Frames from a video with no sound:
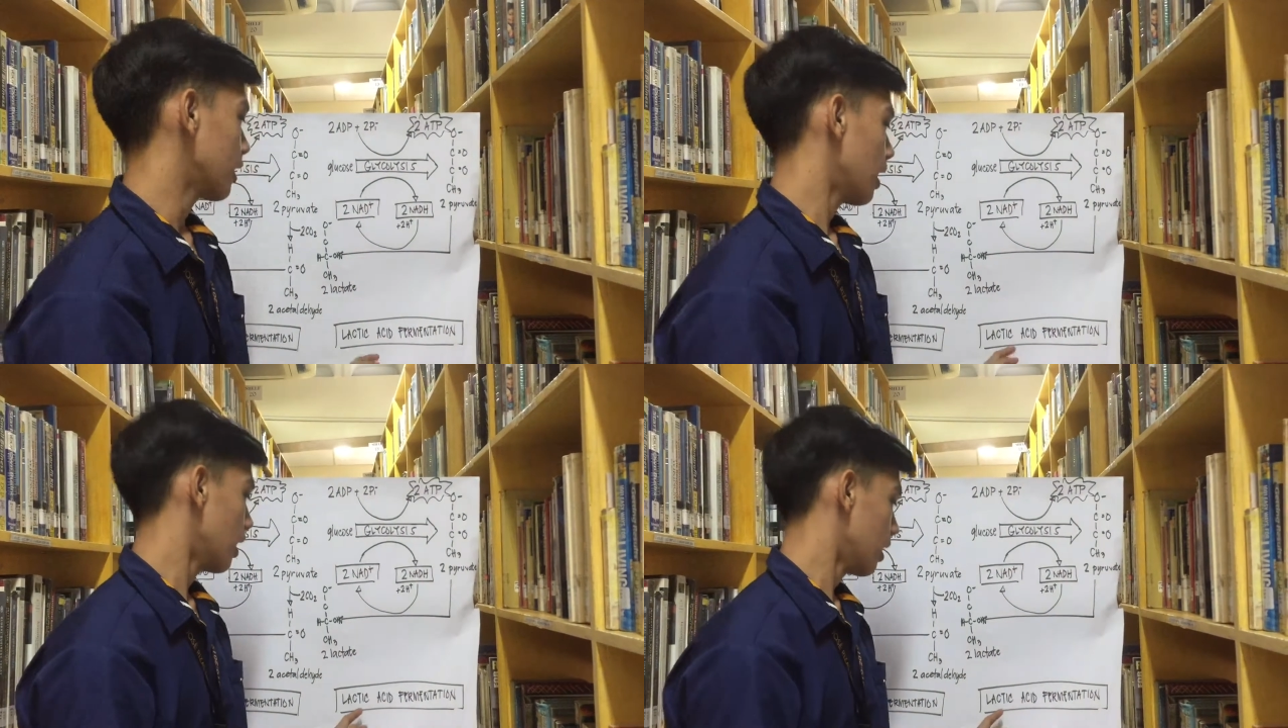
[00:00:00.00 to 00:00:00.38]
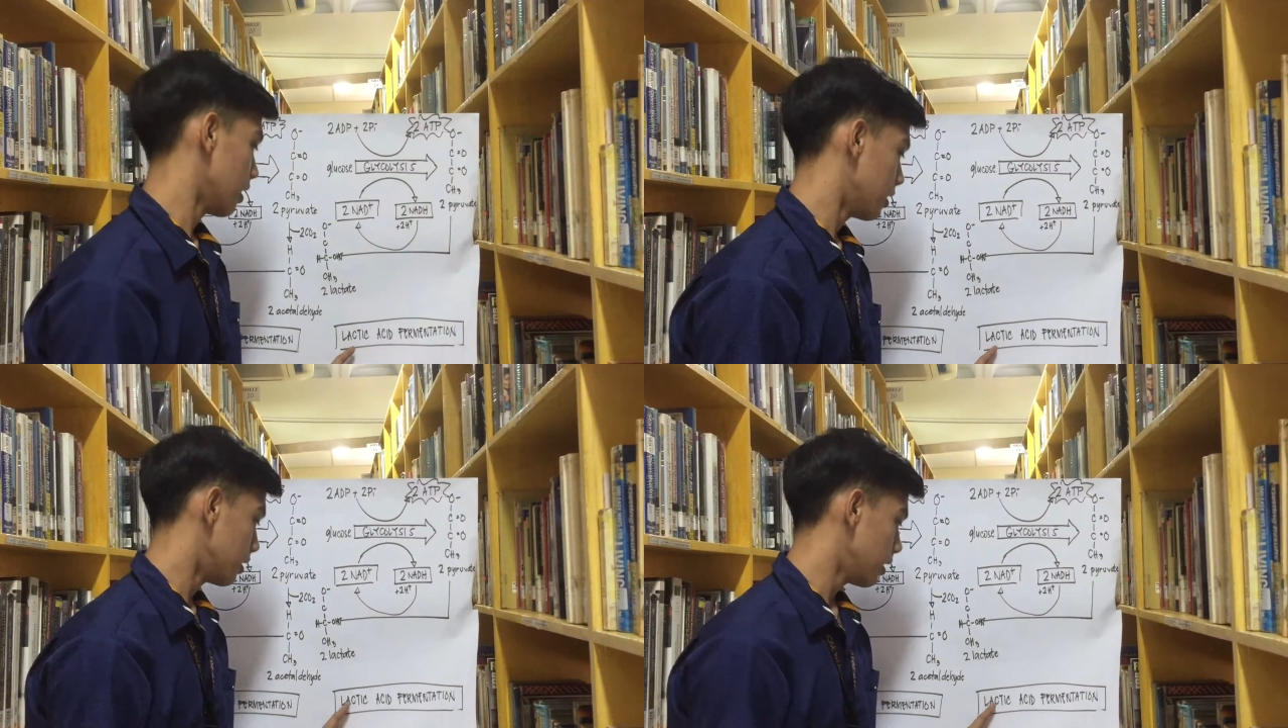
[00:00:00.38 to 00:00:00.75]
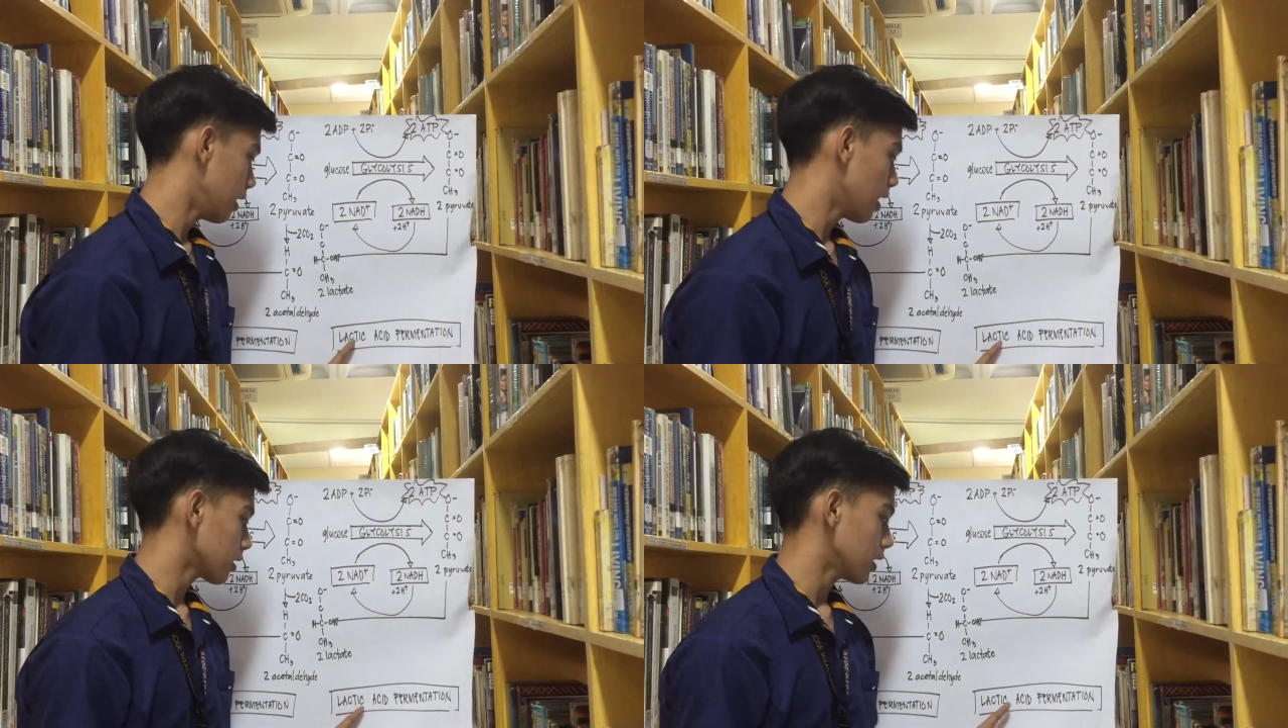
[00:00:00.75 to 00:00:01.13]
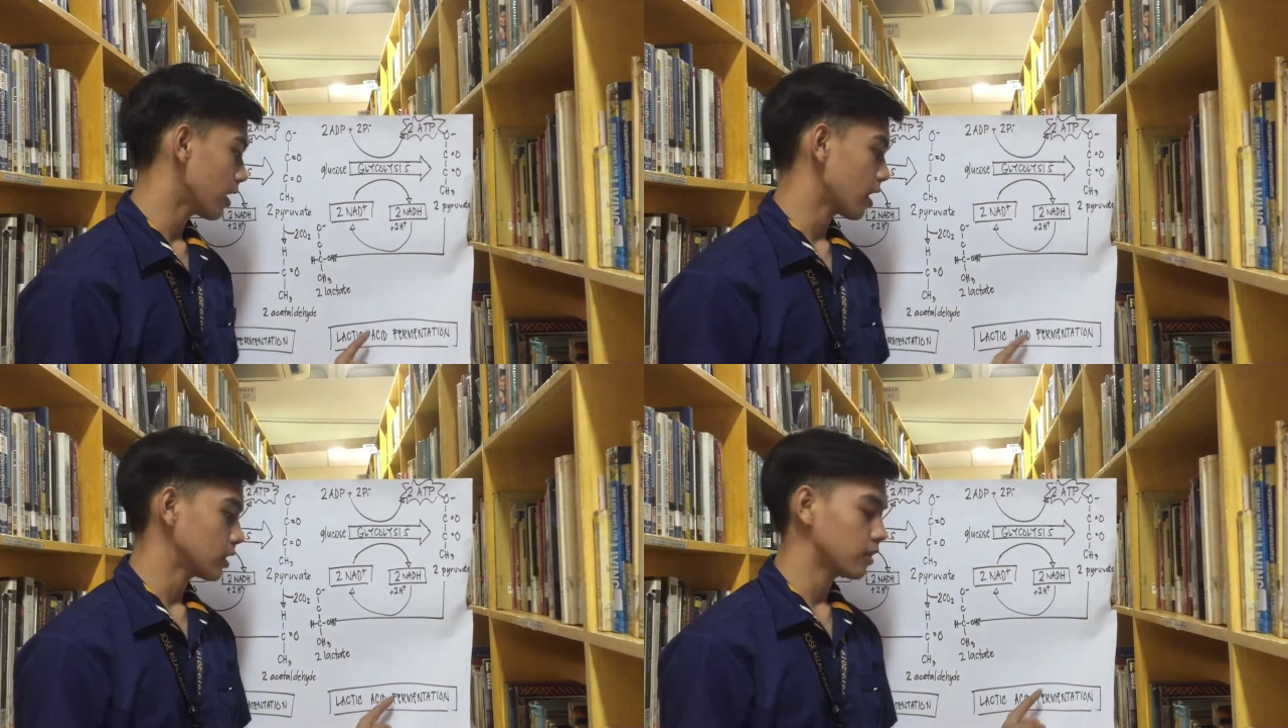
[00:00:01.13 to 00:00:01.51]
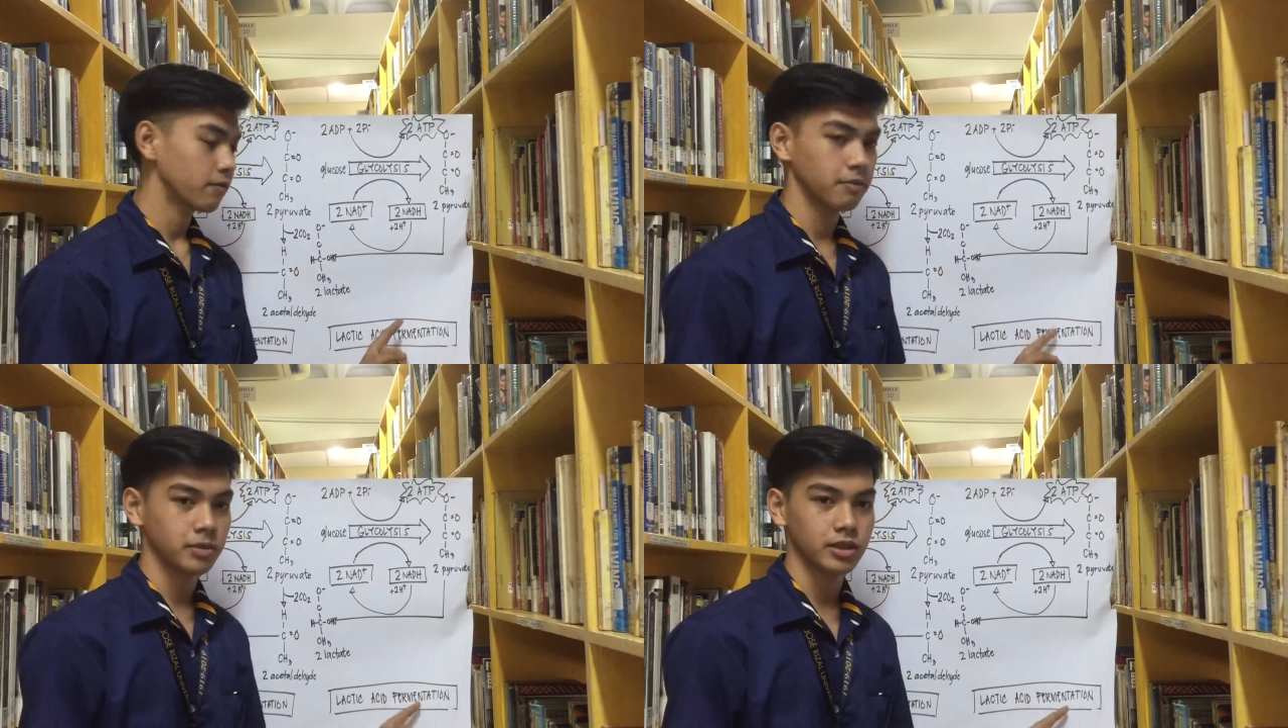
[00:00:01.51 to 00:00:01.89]
the lactic
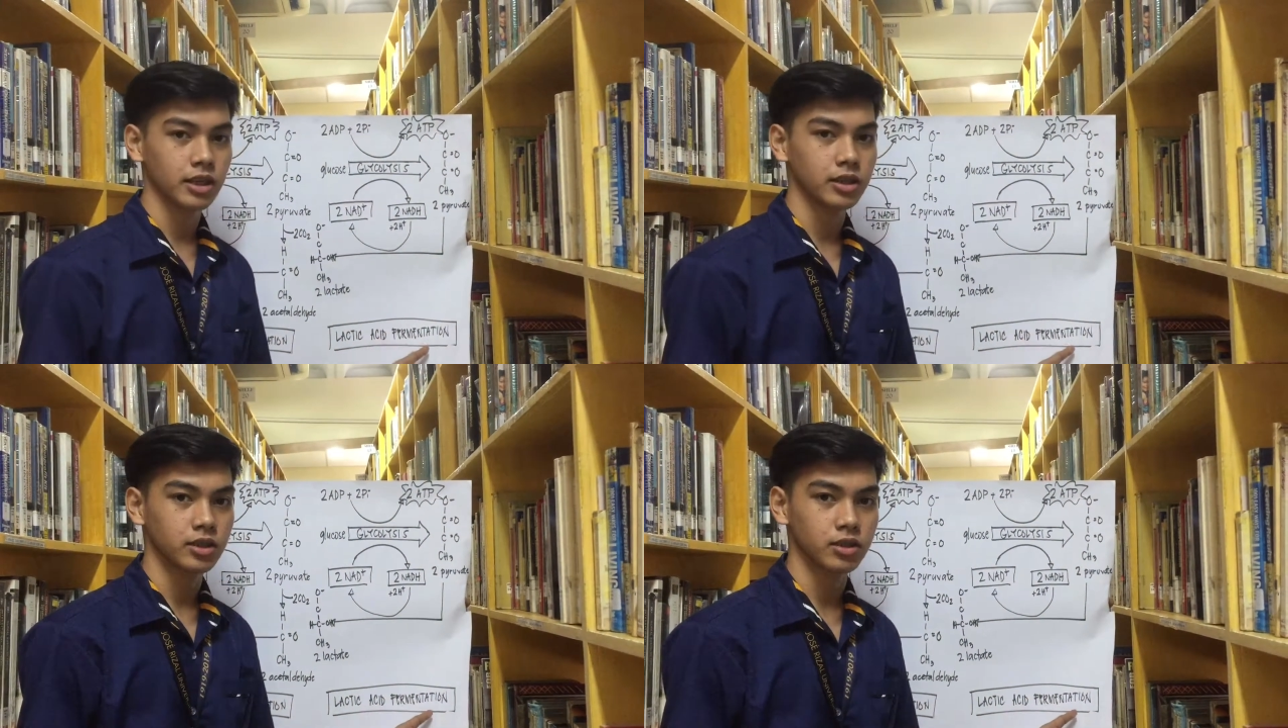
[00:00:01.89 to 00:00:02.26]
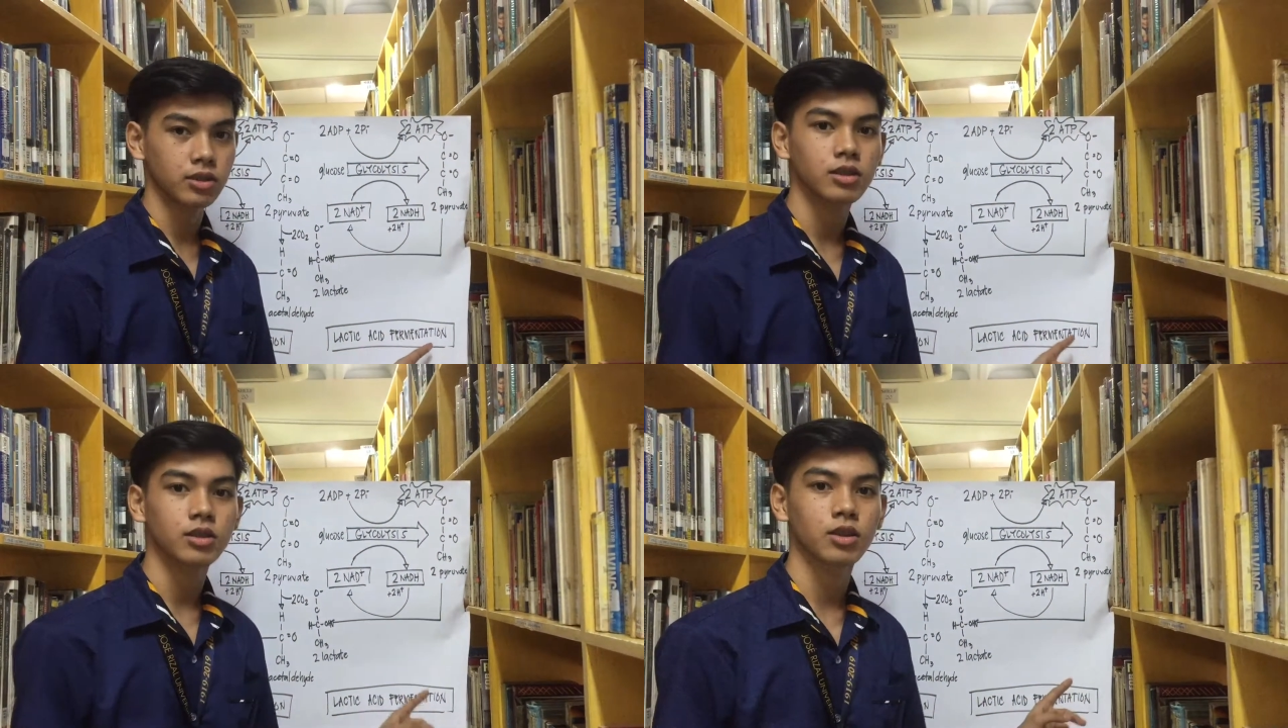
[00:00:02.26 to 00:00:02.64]
acid fermentation